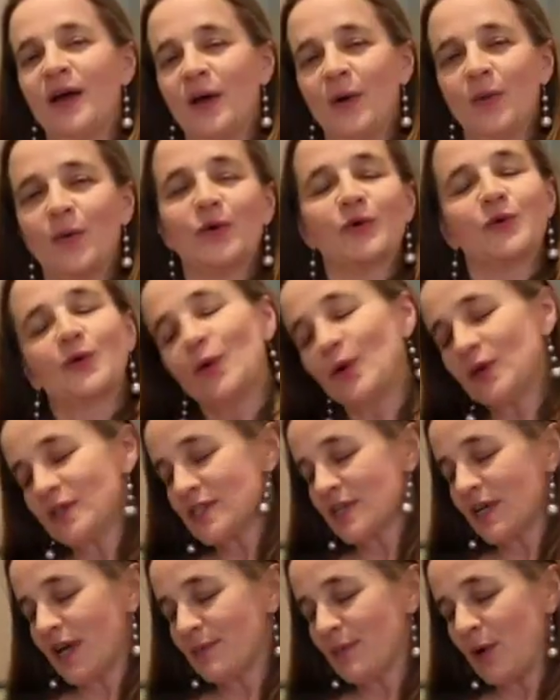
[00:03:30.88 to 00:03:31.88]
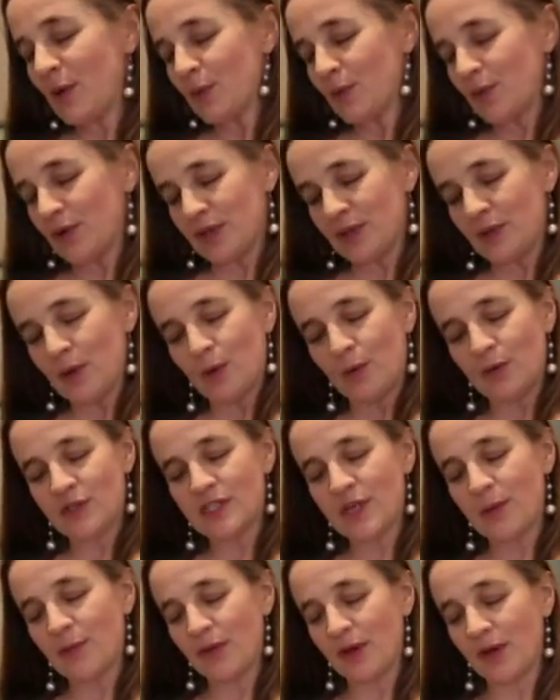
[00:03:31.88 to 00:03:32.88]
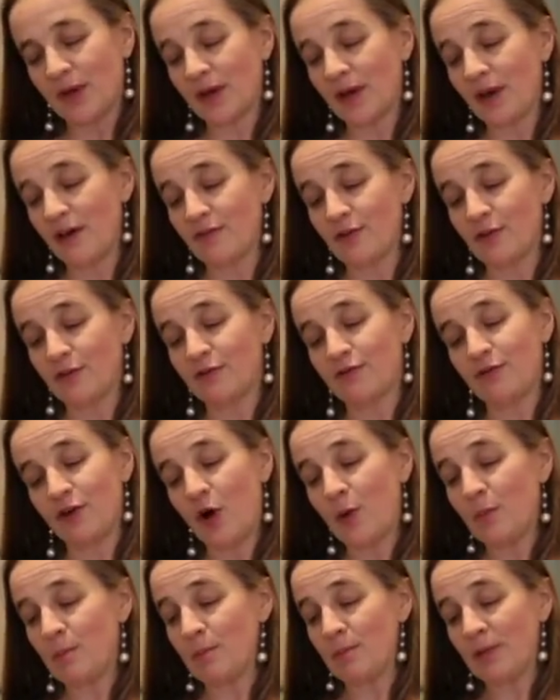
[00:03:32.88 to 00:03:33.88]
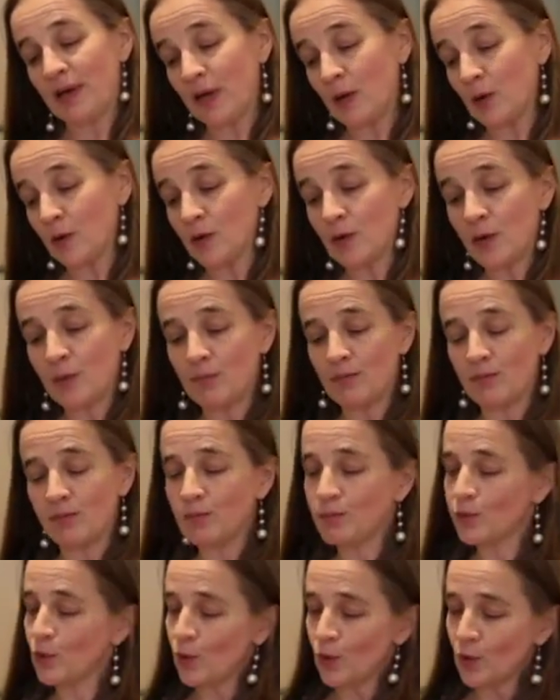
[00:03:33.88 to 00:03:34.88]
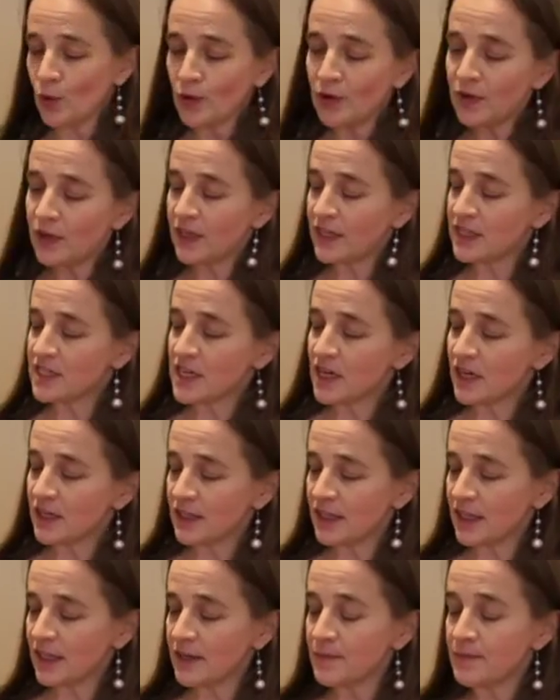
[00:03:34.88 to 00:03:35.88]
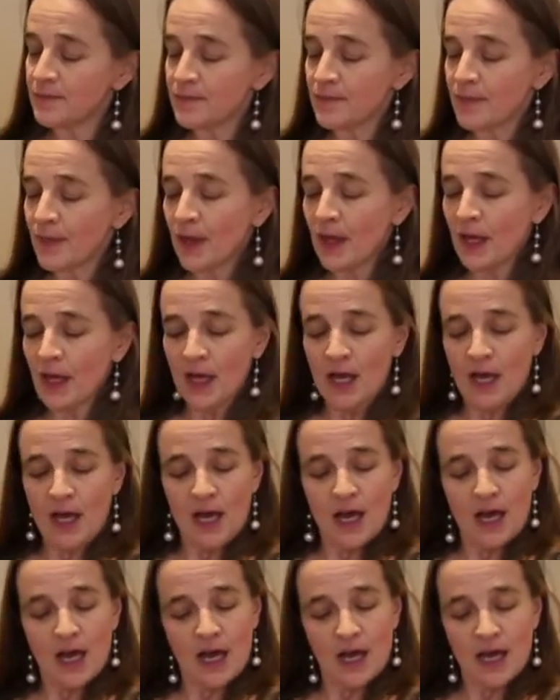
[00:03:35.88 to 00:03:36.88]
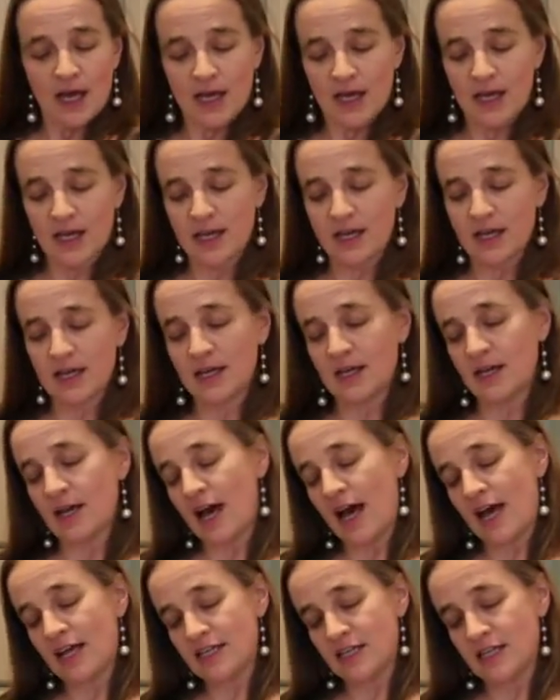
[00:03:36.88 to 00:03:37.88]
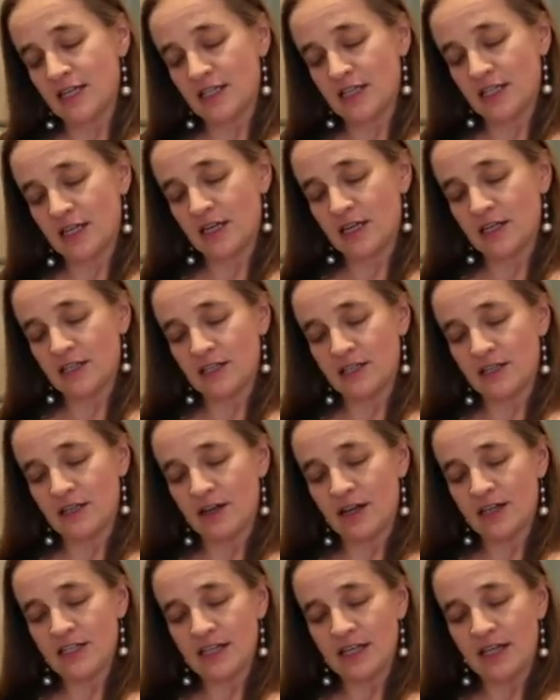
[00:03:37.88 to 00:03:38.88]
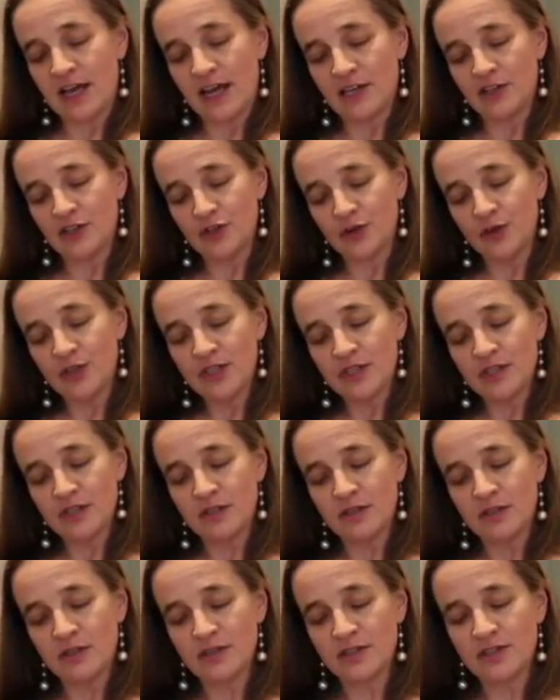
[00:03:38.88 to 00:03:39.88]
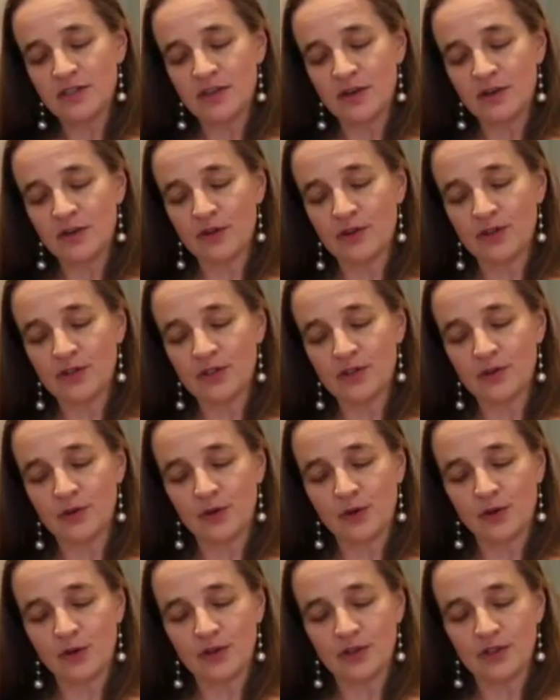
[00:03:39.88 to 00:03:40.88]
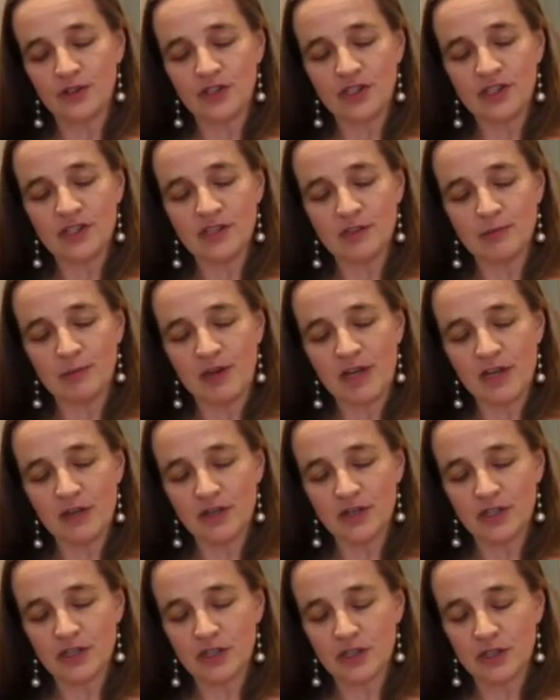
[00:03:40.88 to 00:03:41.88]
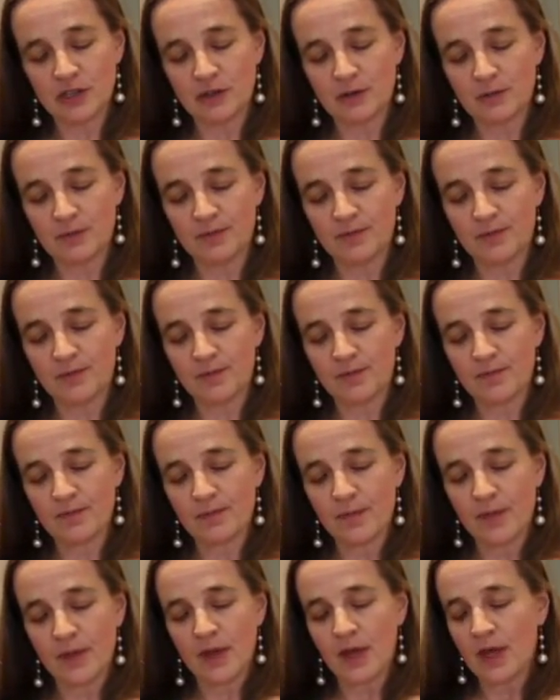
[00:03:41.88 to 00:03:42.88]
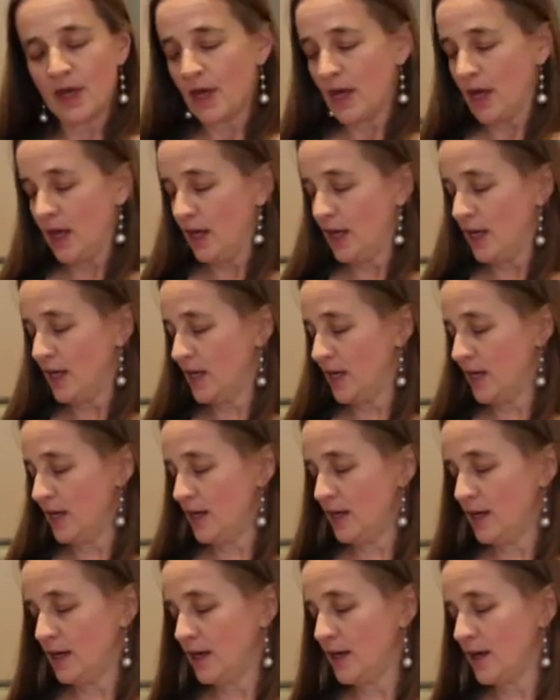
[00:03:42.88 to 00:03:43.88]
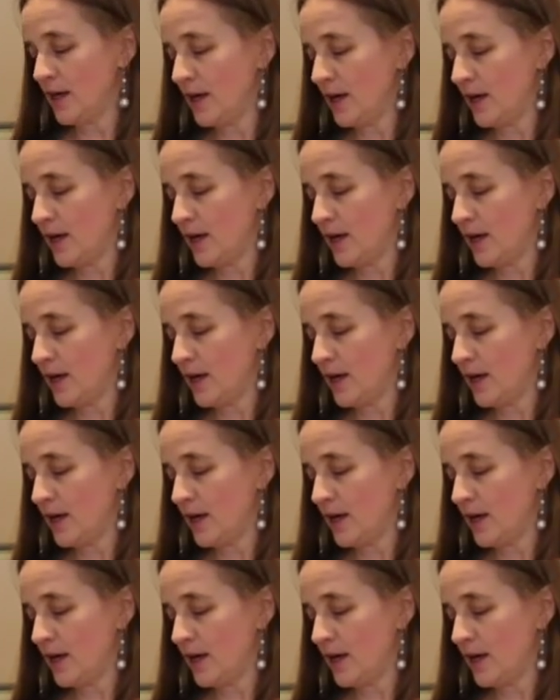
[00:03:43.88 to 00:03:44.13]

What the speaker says: What Quantz came up with was something of a far bigger bore internally. He added a sliding head joint so that you could adjust the pitch. He